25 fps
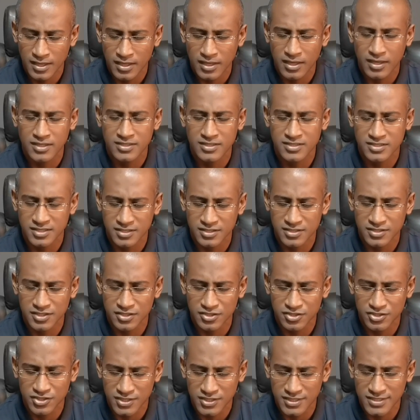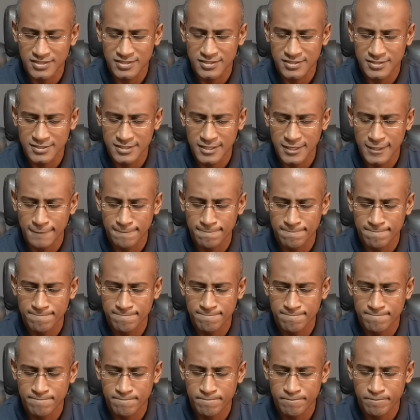I ask this in Jesus' name.
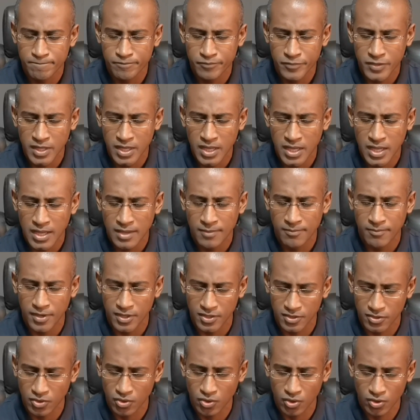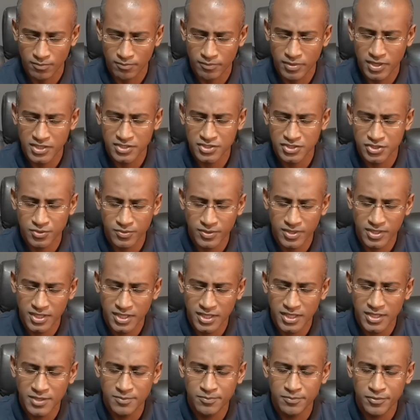May the Lord bless you and
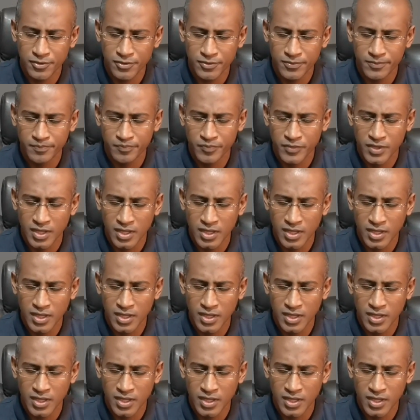keep you.